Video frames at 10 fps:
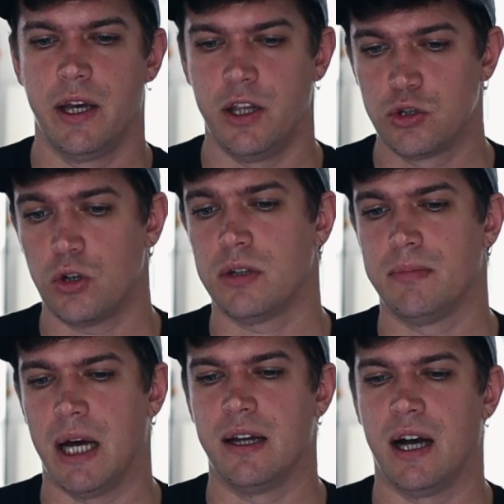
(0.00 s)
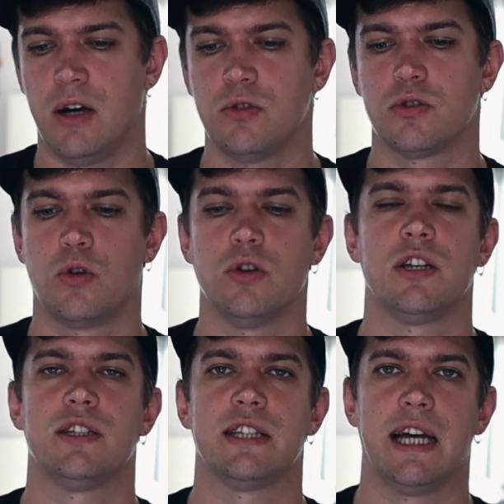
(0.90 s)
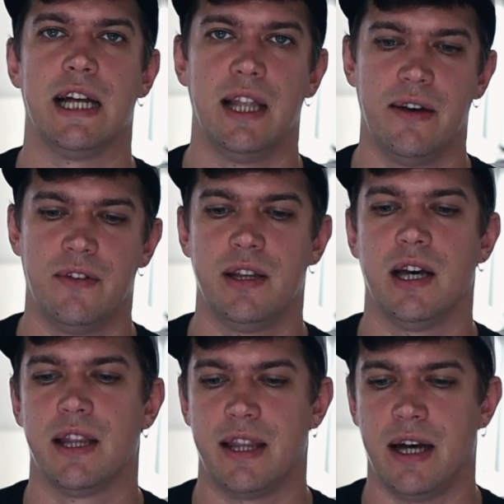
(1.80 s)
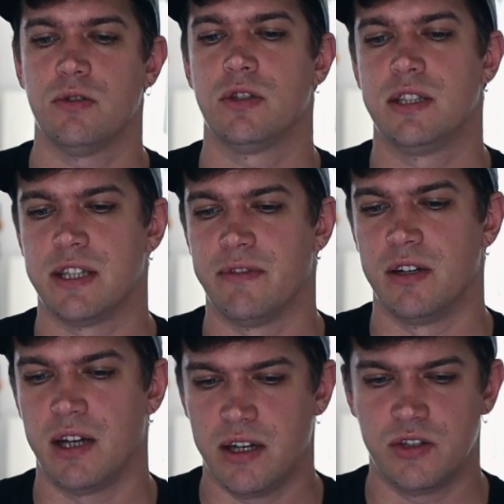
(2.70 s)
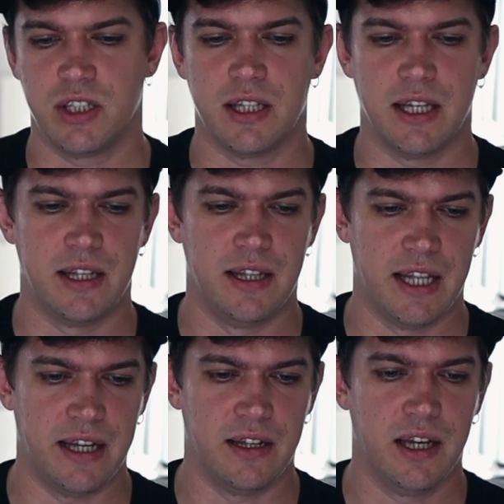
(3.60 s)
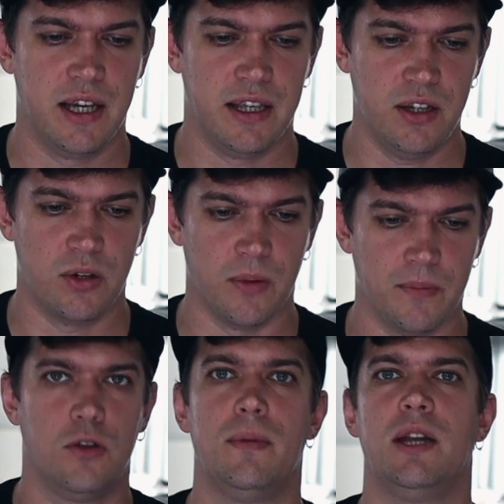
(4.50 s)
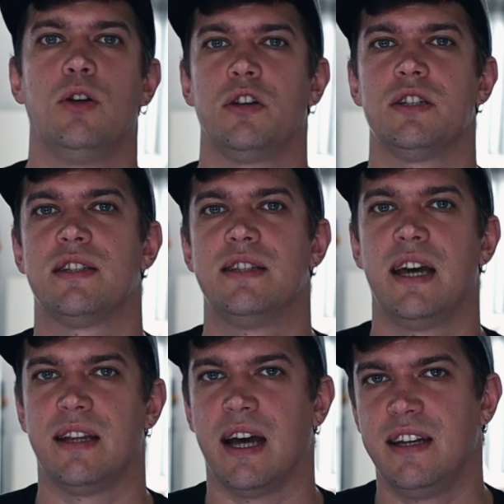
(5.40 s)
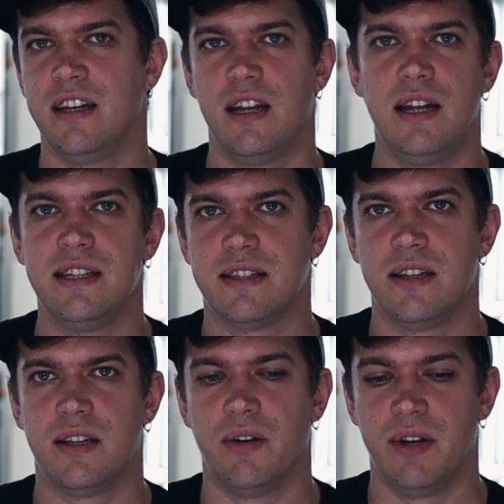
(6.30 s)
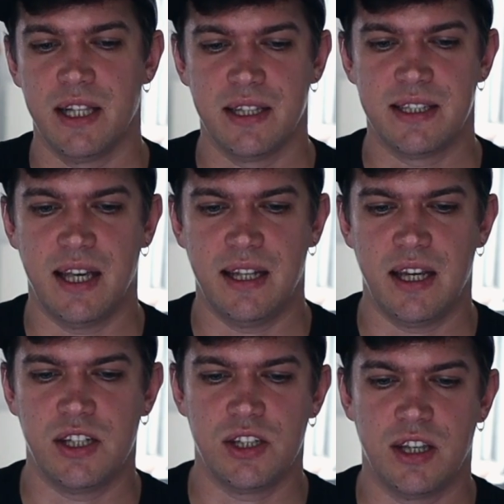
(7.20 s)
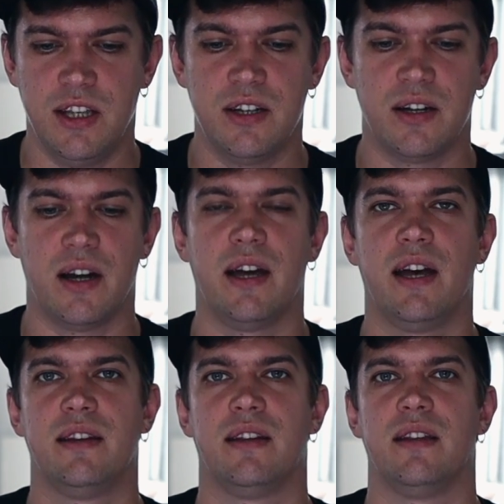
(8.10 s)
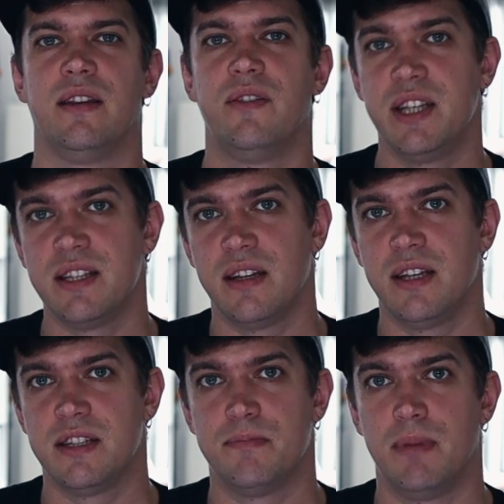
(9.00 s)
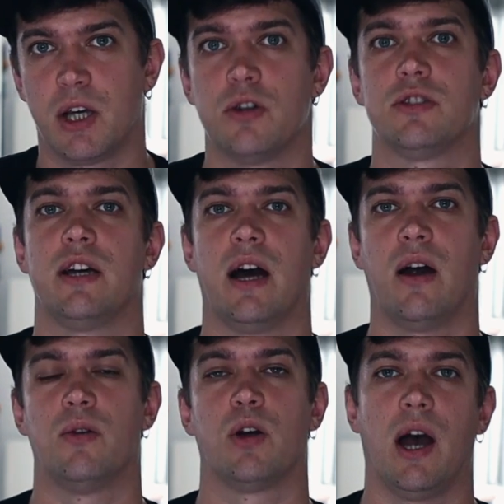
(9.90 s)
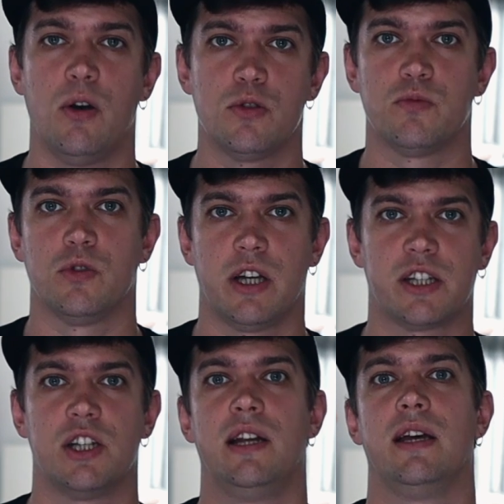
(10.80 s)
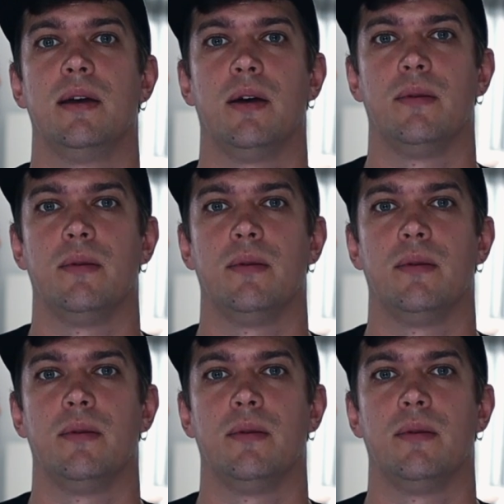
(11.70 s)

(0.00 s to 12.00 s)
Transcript: in total buying a house cost us 11,709 euro. You may notice that I didn't list a real estate agent here, and the reason is because our house was actually